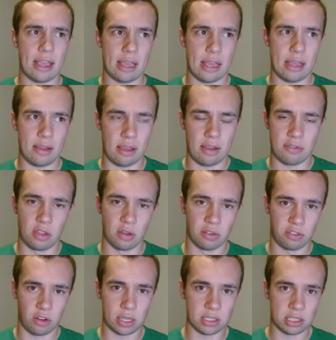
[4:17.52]
if the
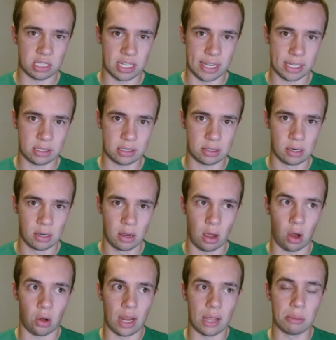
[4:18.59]
front six
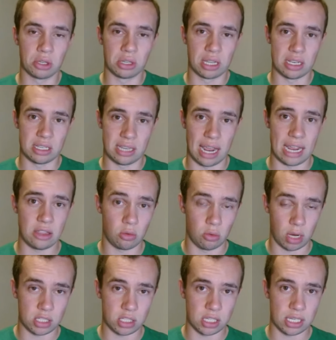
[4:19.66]
are able to contain the
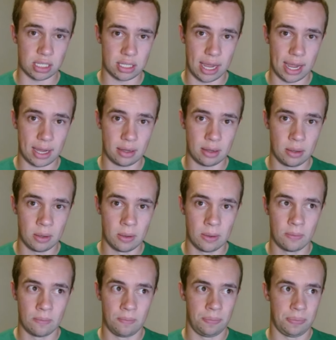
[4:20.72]
rushing attack,
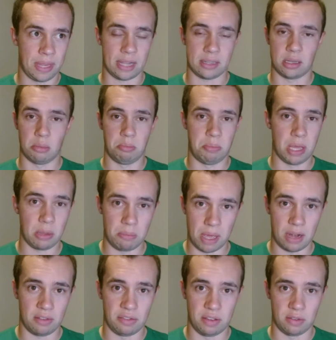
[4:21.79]
that's a big
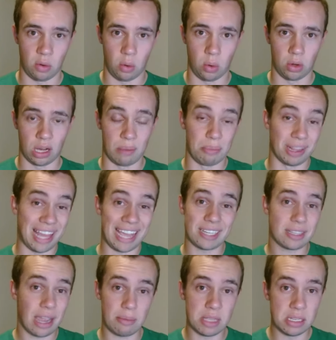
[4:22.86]
benefit for Oregon. But
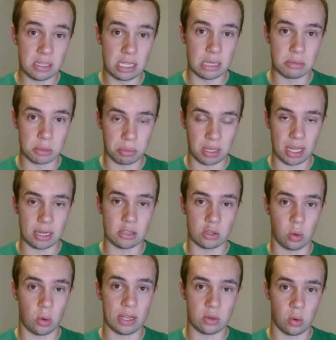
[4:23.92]
last time these teams played in
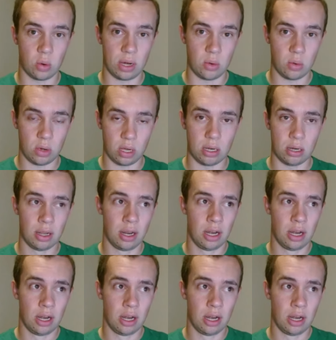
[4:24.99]
2021,